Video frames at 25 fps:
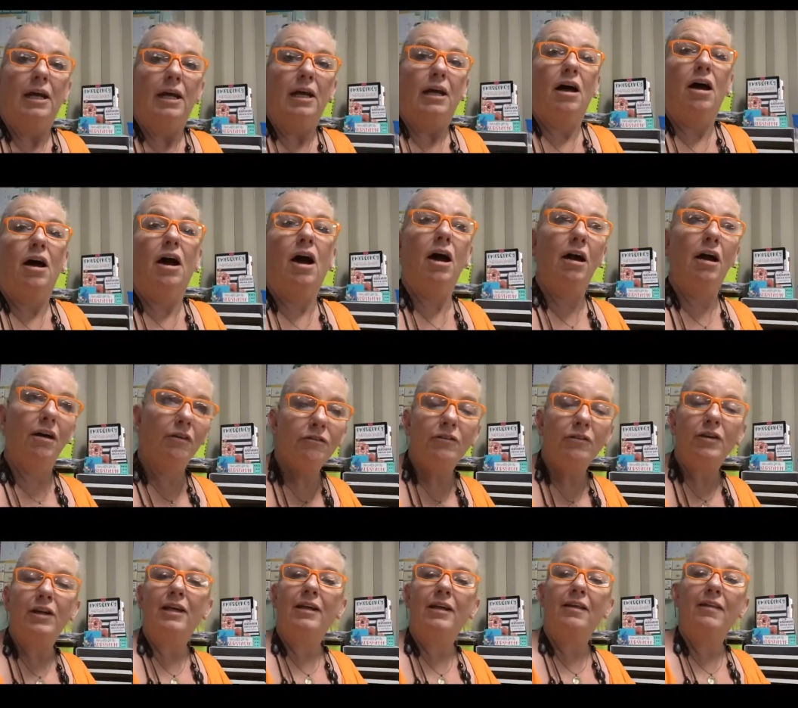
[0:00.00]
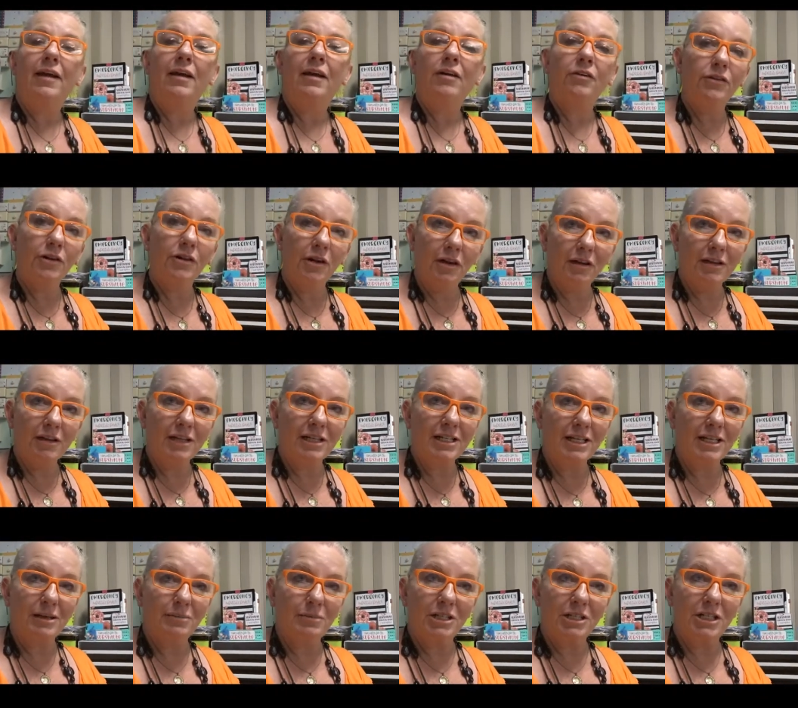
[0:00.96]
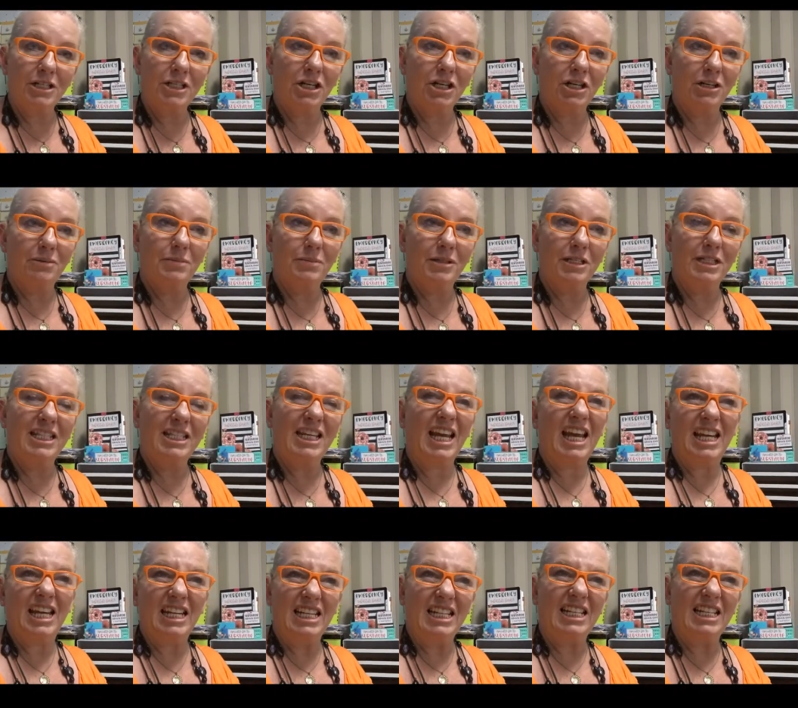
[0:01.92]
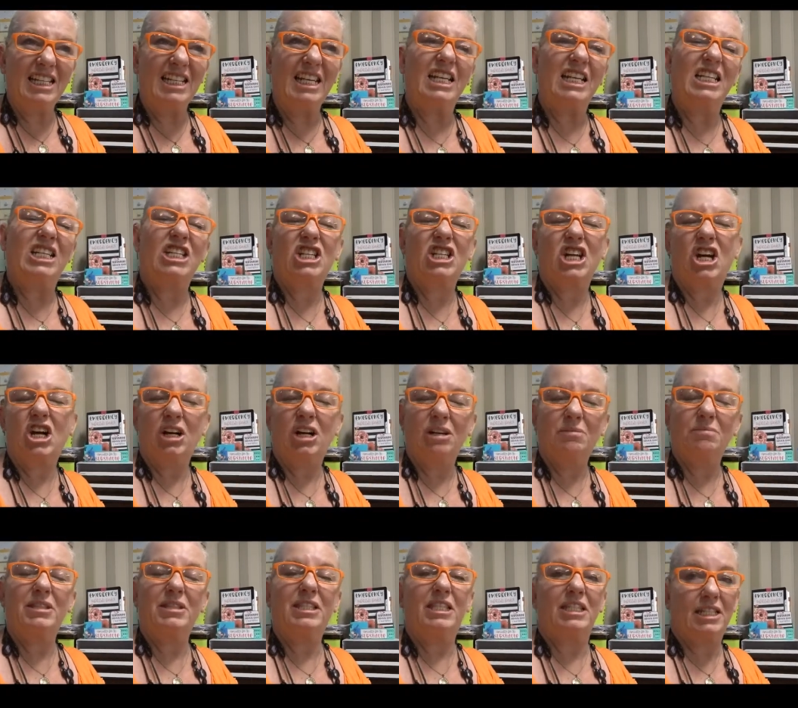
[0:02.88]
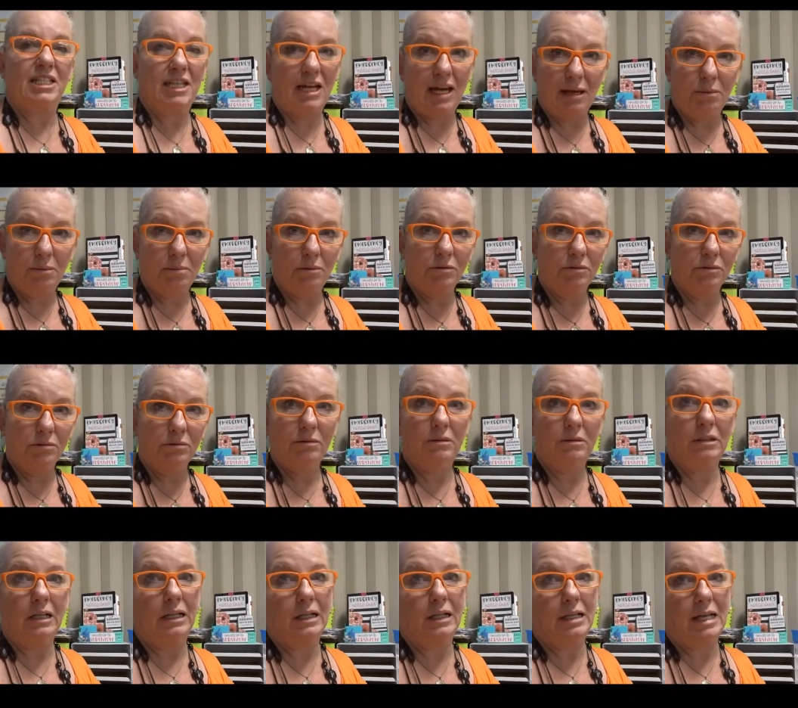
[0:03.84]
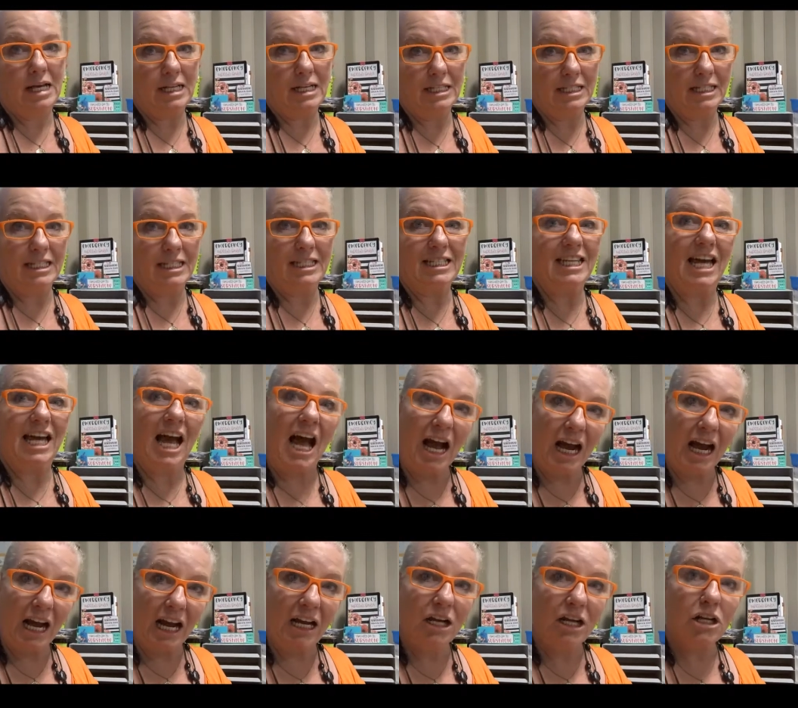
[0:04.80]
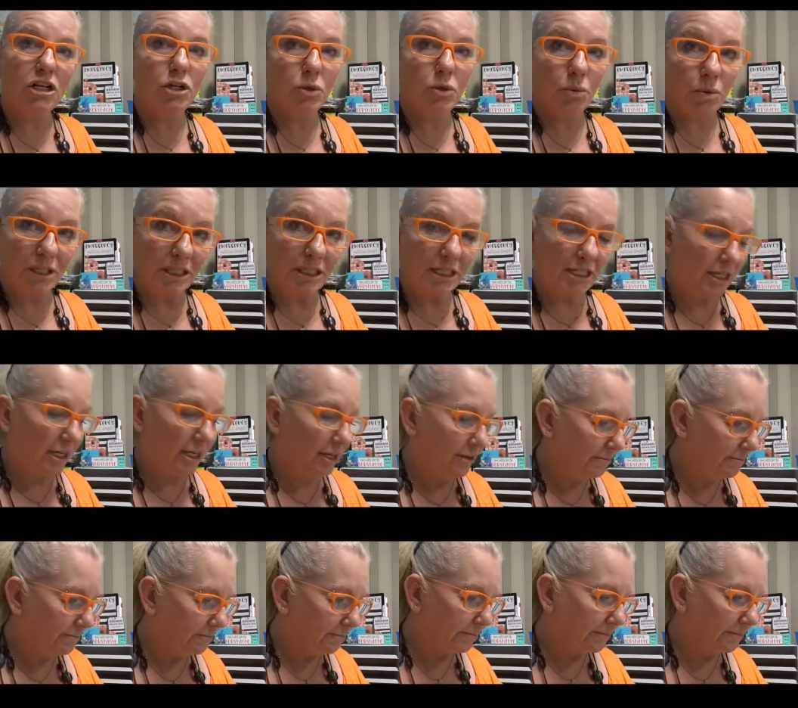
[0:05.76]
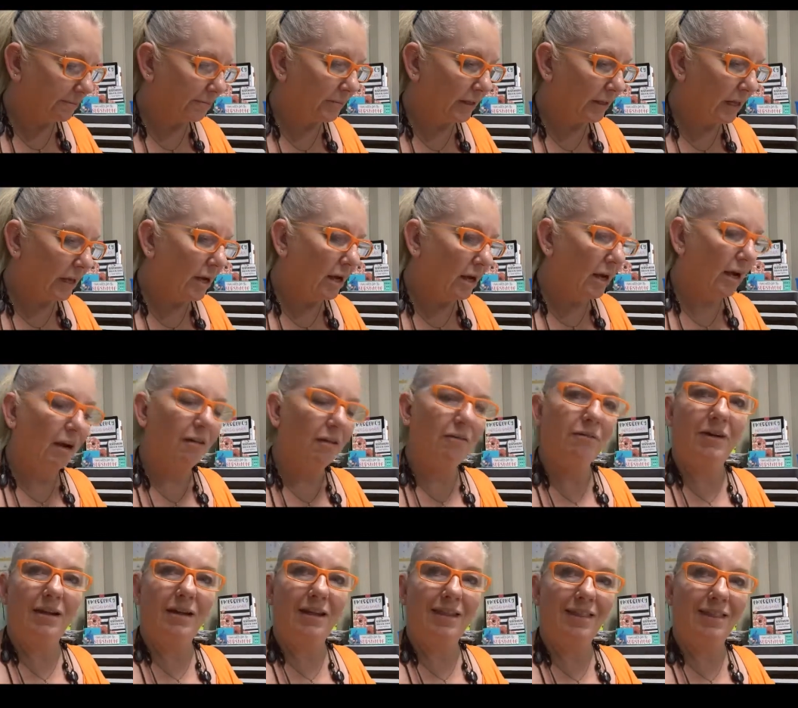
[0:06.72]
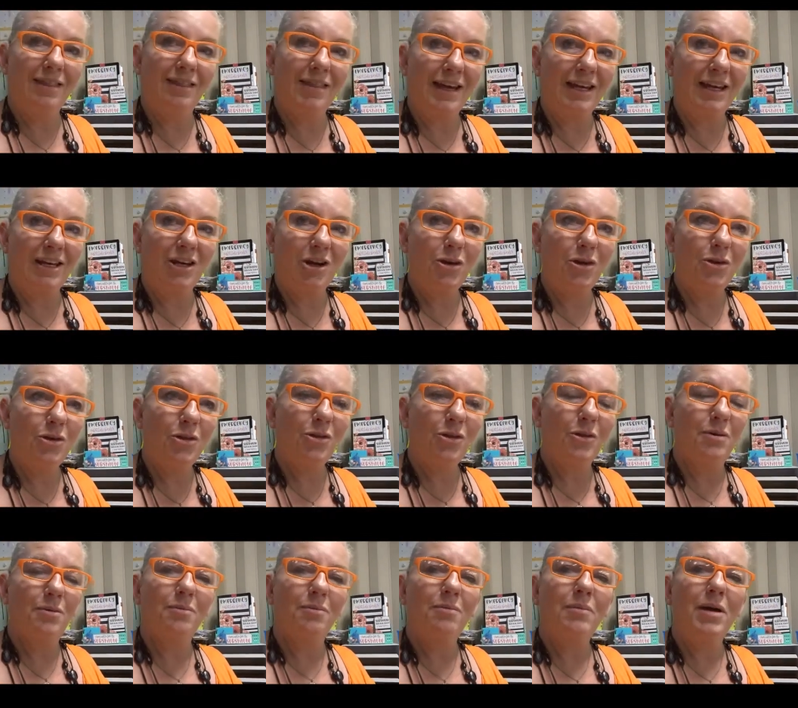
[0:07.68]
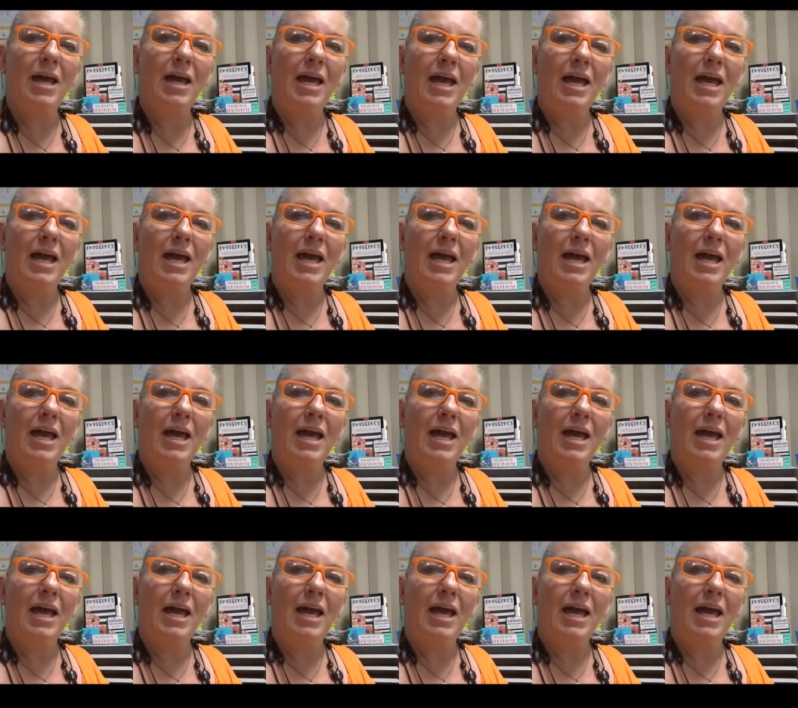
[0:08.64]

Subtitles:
Hopefully they all know their 10 times table. That's a tongue twister. Hopefully they know them,